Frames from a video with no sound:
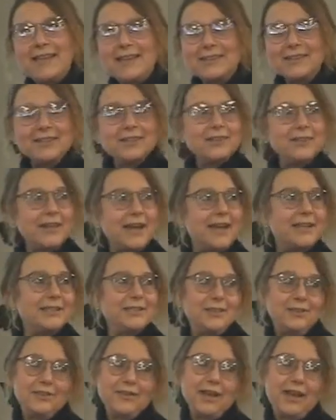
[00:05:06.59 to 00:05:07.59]
that's a good
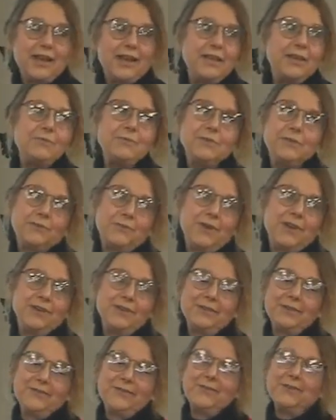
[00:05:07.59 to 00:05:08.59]
idea or not. He was
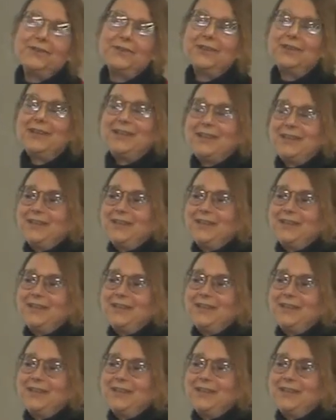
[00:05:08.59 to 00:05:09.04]
wonderful.